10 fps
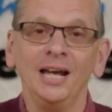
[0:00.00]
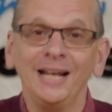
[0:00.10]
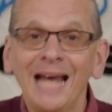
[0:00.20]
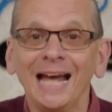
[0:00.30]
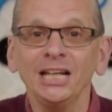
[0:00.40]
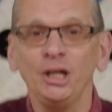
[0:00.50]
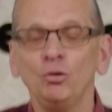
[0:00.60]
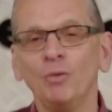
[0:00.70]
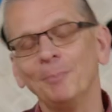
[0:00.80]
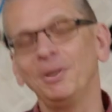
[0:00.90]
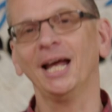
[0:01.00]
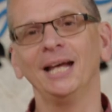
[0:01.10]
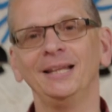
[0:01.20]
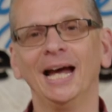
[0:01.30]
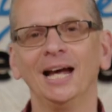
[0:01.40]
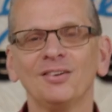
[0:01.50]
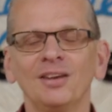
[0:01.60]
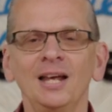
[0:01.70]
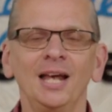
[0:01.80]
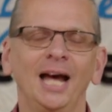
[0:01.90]
Can you replicate that?
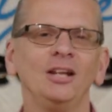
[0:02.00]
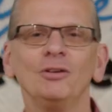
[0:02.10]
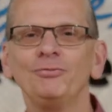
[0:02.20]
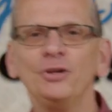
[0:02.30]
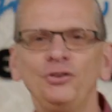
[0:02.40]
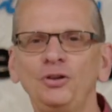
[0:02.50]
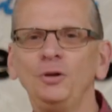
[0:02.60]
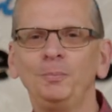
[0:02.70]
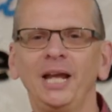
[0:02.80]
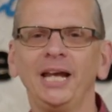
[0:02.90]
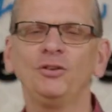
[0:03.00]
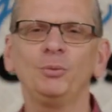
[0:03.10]
And in the first two plagues,